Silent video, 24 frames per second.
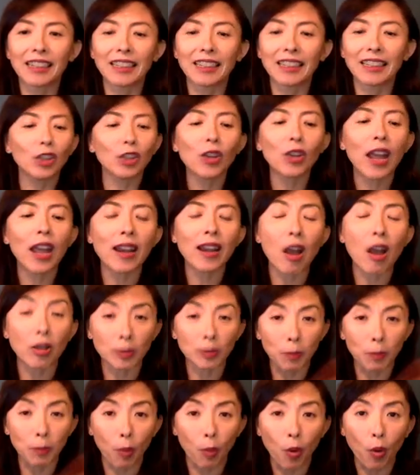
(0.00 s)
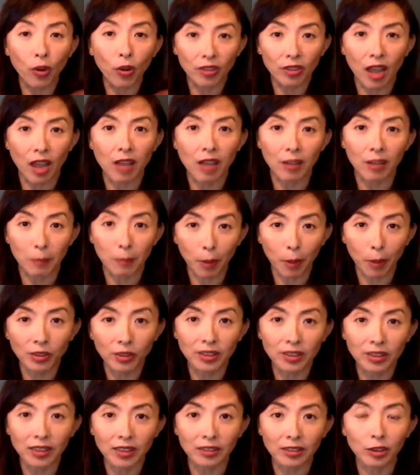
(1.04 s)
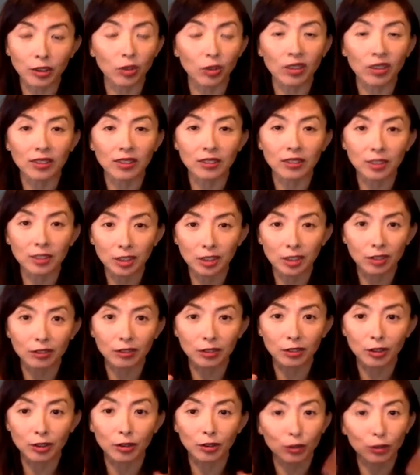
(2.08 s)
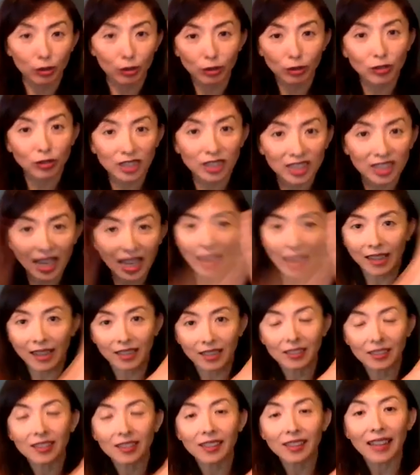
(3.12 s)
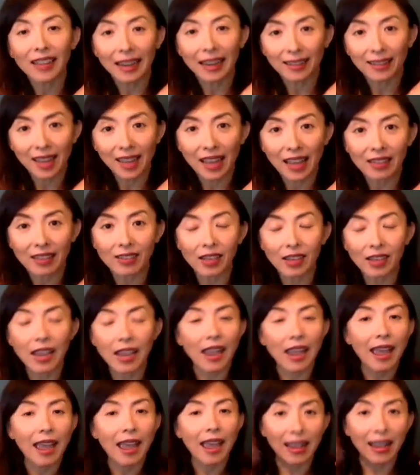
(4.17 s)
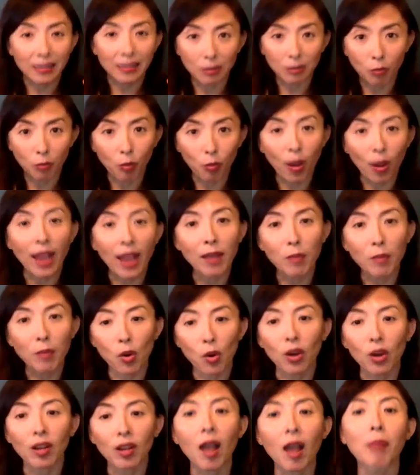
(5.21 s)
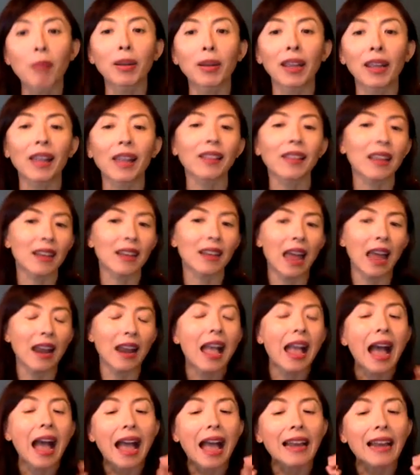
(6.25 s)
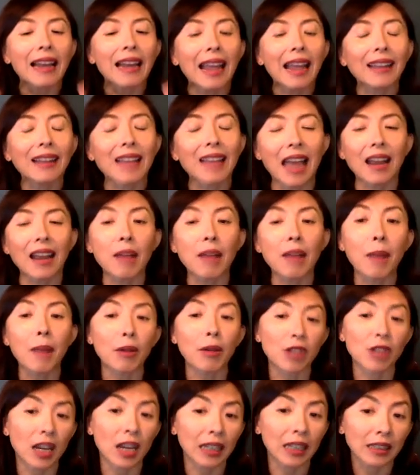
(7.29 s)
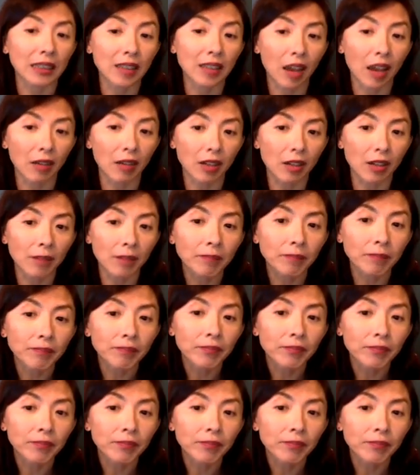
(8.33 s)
you cannot boil down a person to stick like this. It's way more complicated than that. I like that about Chinese character,